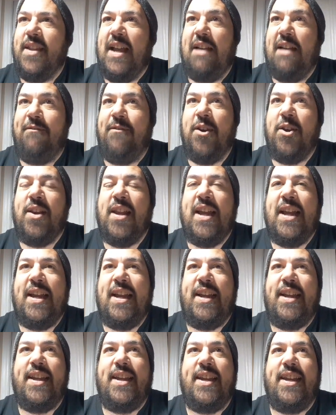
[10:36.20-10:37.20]
I felt
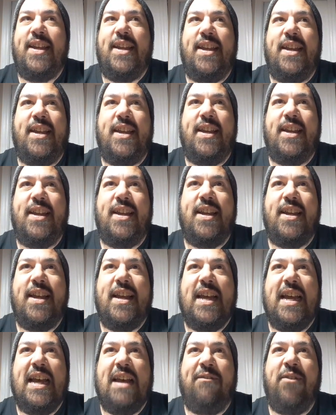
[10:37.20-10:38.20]
like
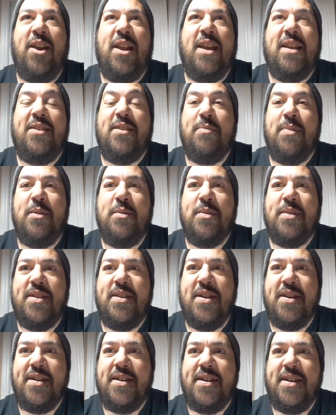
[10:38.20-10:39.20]
something was
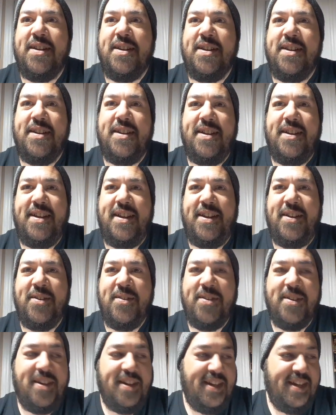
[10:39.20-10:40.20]
gone, you
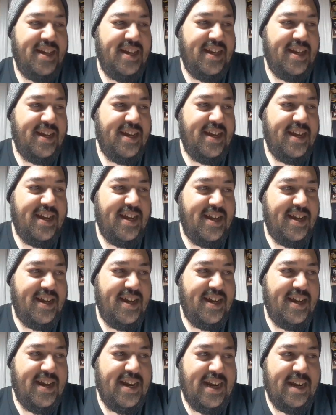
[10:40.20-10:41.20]
know.
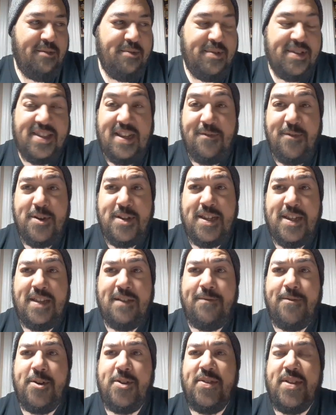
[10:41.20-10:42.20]
And it was different than
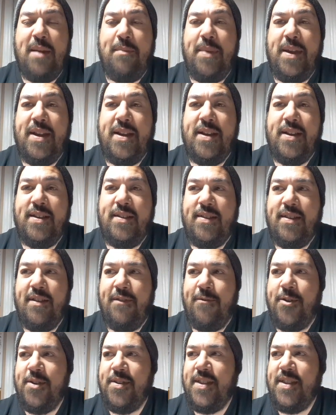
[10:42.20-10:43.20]
the first time, because the
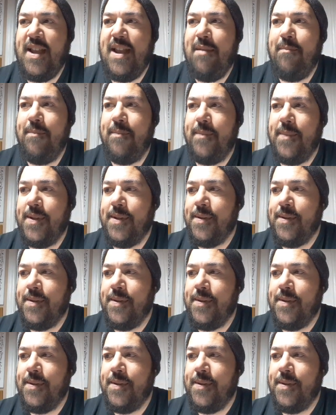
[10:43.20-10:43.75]
first time,